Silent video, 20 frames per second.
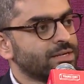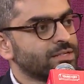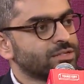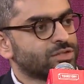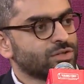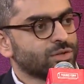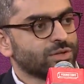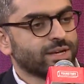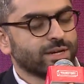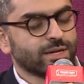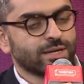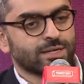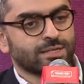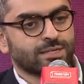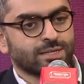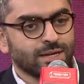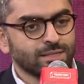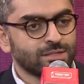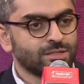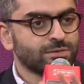So there are
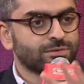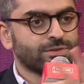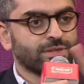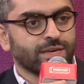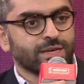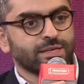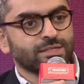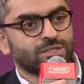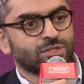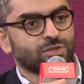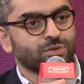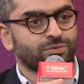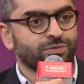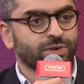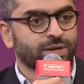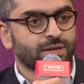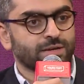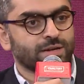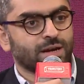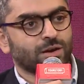tons of things to
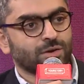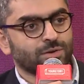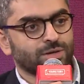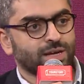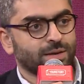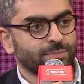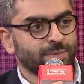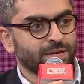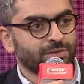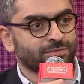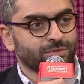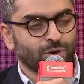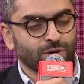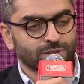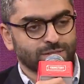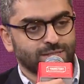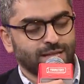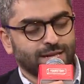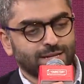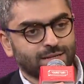figure out. I mean, of
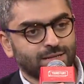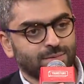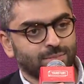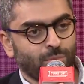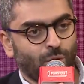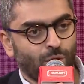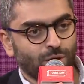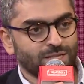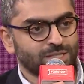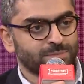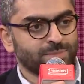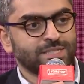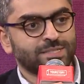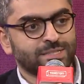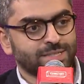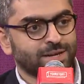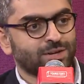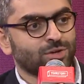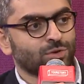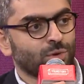course, that ball has been
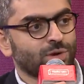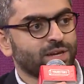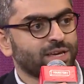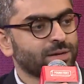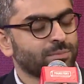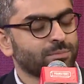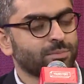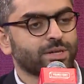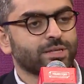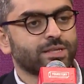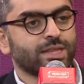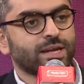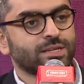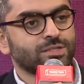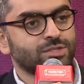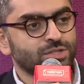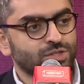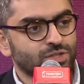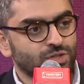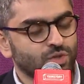set rolling, but there are
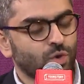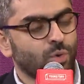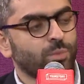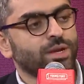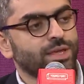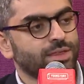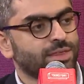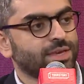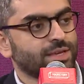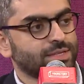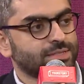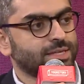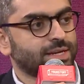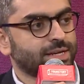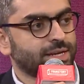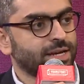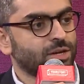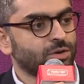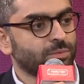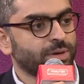just so many things
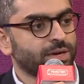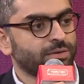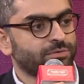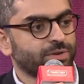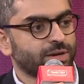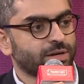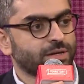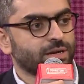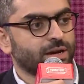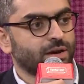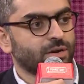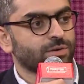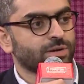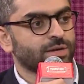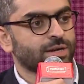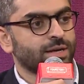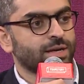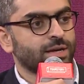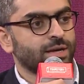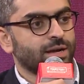that need to be figured out
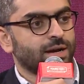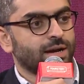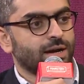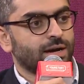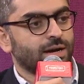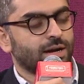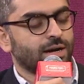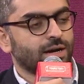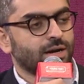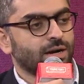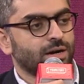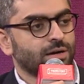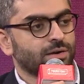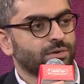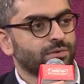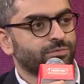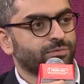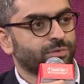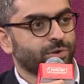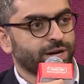
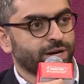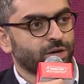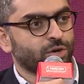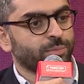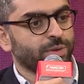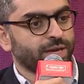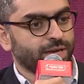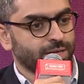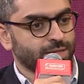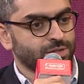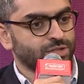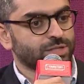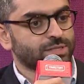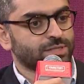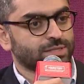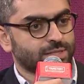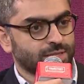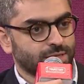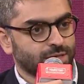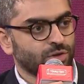for it to be
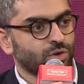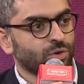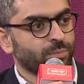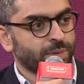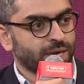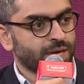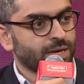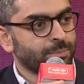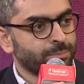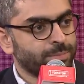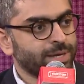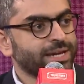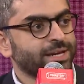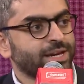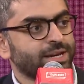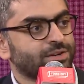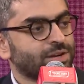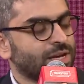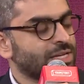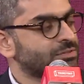just, be
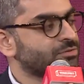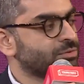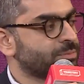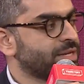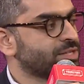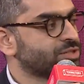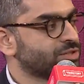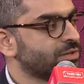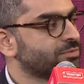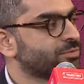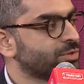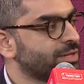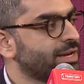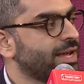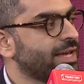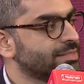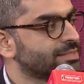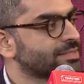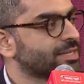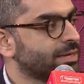completely transformational for the
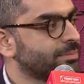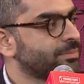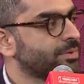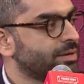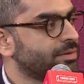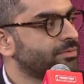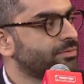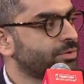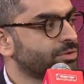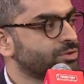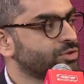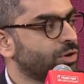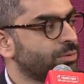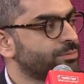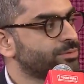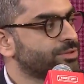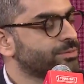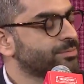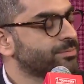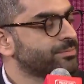landscape, for jobs.